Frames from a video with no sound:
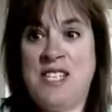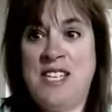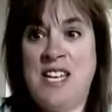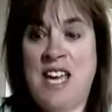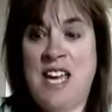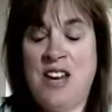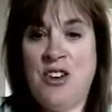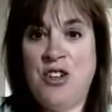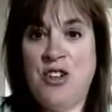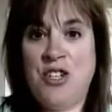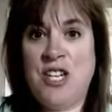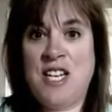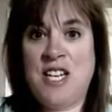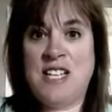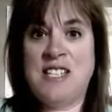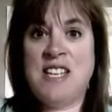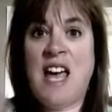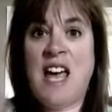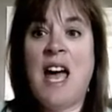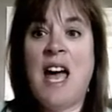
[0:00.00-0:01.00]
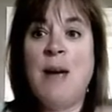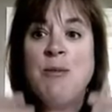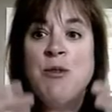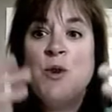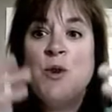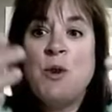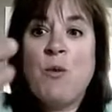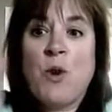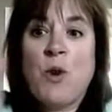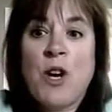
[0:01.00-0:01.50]
the energy because I'm
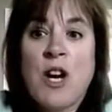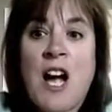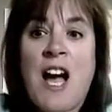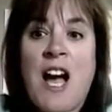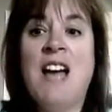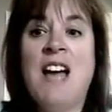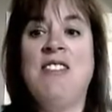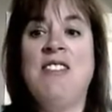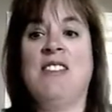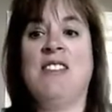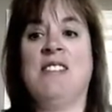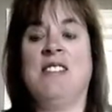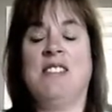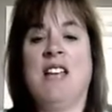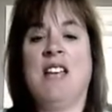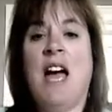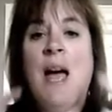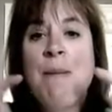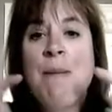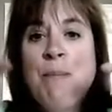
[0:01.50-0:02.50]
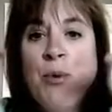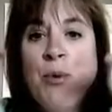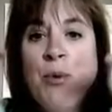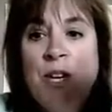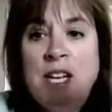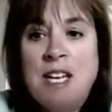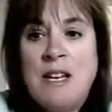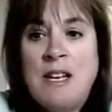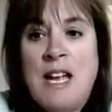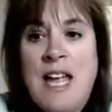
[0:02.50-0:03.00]
doing work on the system. I'm
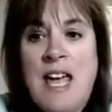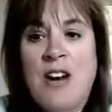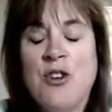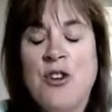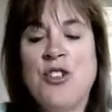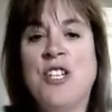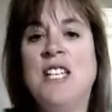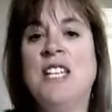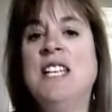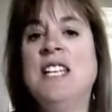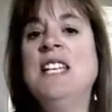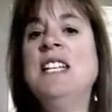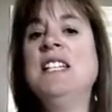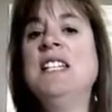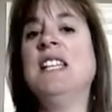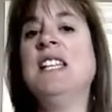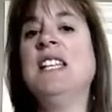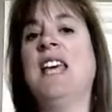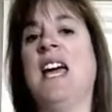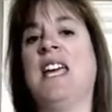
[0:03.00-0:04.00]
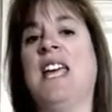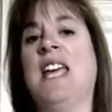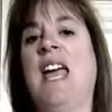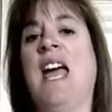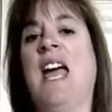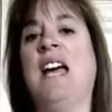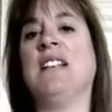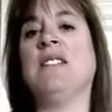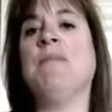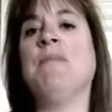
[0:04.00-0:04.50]
putting energy into that
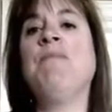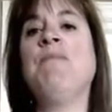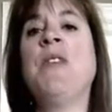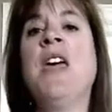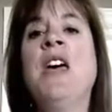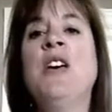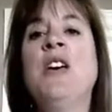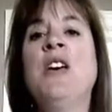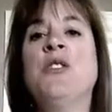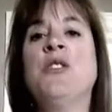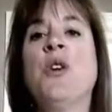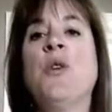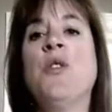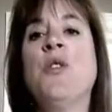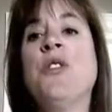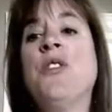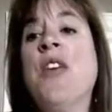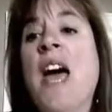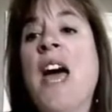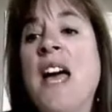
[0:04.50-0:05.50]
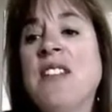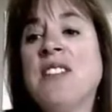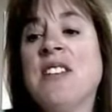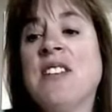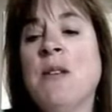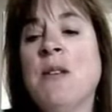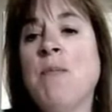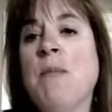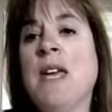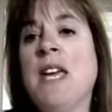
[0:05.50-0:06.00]
gas. So that's
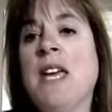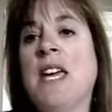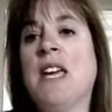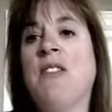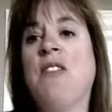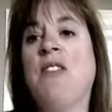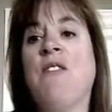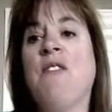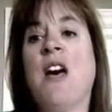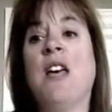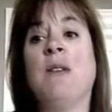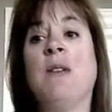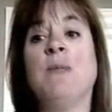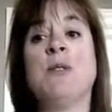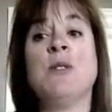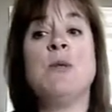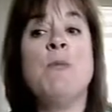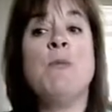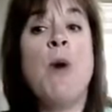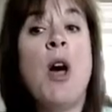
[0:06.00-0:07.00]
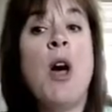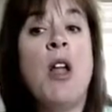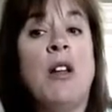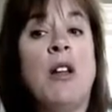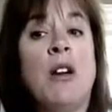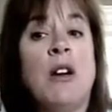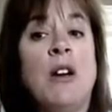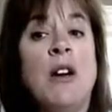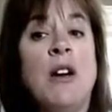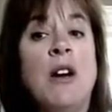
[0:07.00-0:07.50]
going to make the volume
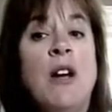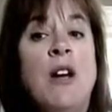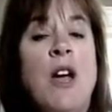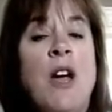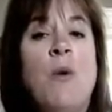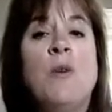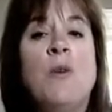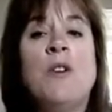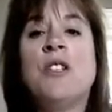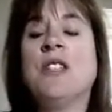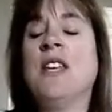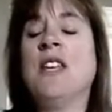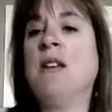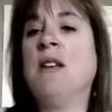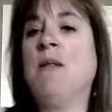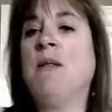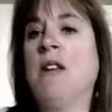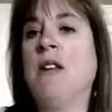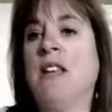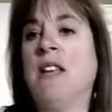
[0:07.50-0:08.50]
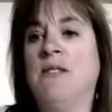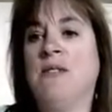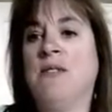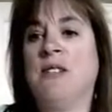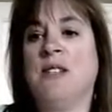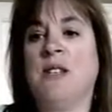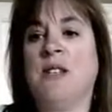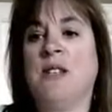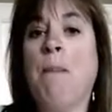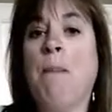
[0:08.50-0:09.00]
smaller, which then gives
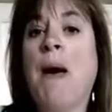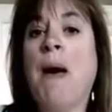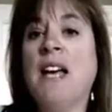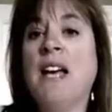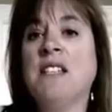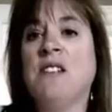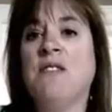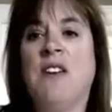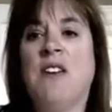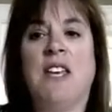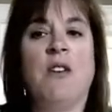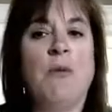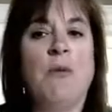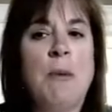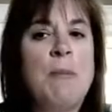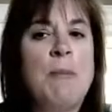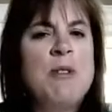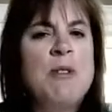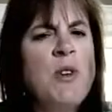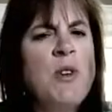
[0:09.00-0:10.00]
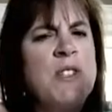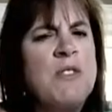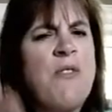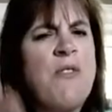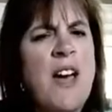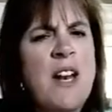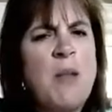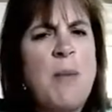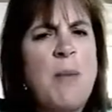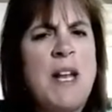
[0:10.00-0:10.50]
us a positive value. Remember, it's always final